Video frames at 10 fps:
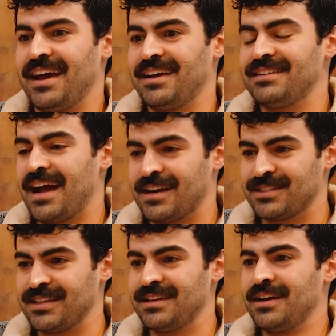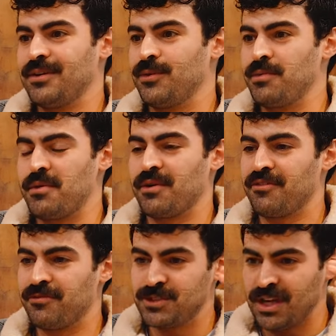And actually, when we were
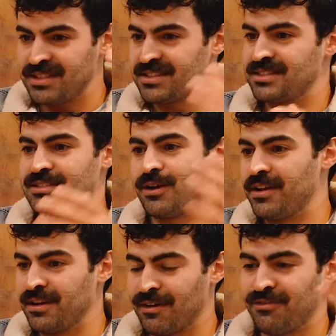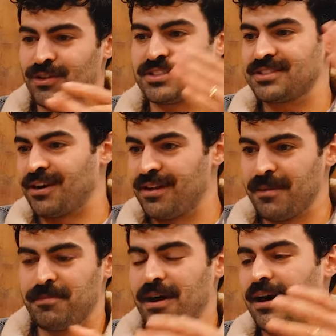just starting our first
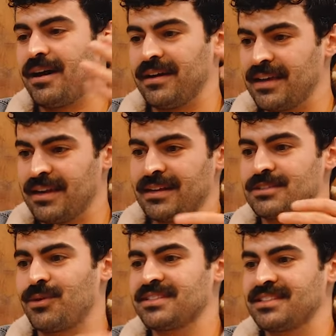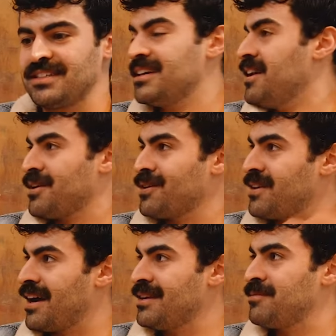startup uh, and getting into YC, your
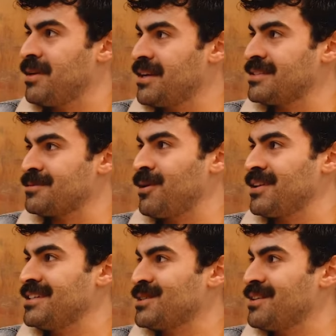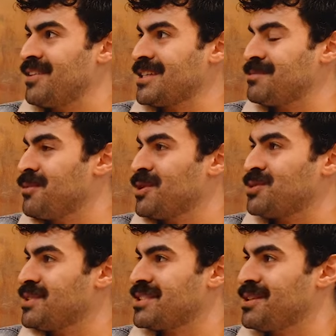dad made a small angel investment, which
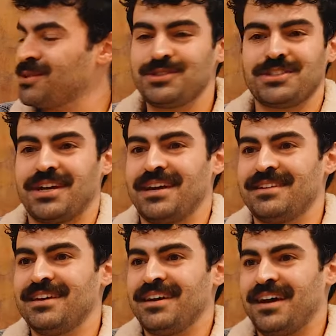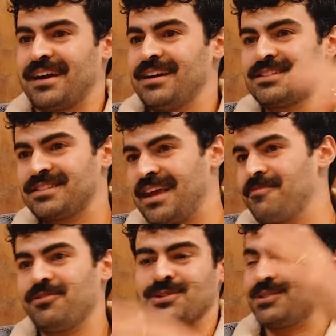was huge and it kind of just came full